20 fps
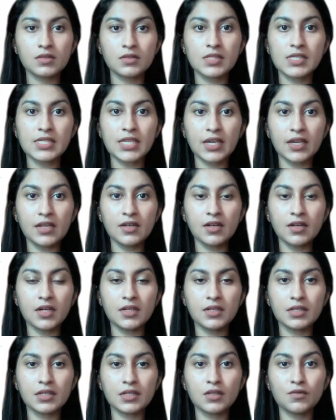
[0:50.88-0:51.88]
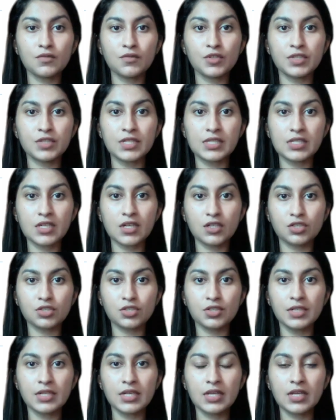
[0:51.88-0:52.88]
The second article for
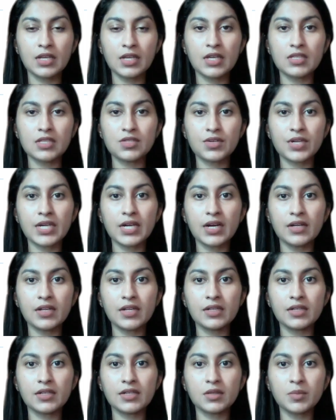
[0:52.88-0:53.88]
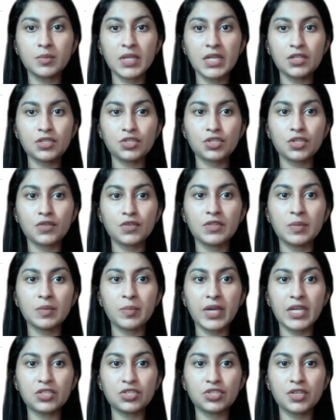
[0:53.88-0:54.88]
discussion is regarding determination of the
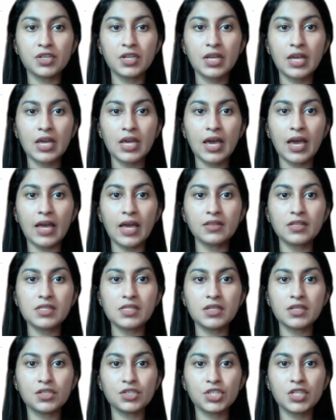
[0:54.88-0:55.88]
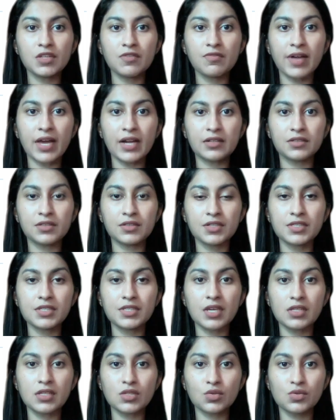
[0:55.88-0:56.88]
patient and the surgical factors
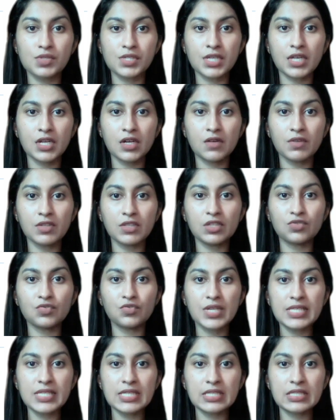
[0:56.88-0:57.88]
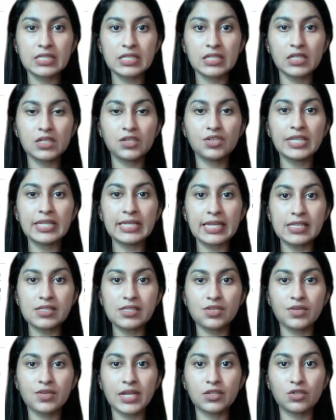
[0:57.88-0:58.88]
associated with a 360 degree
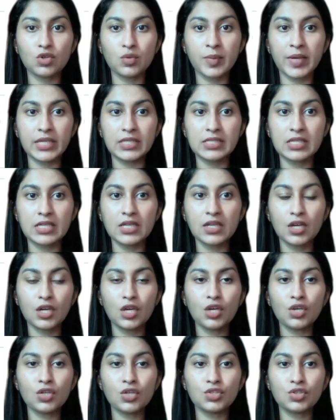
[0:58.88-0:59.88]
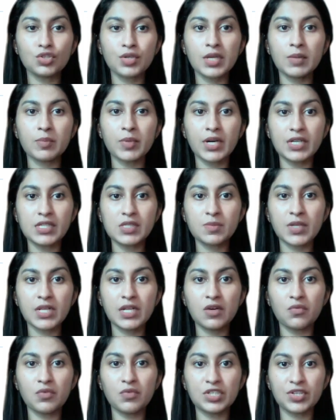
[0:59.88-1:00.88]
laser retinopexy during pars
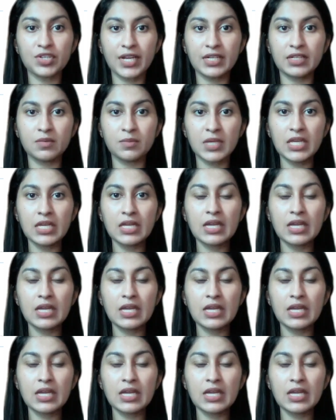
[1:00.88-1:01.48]
plana vitrectomy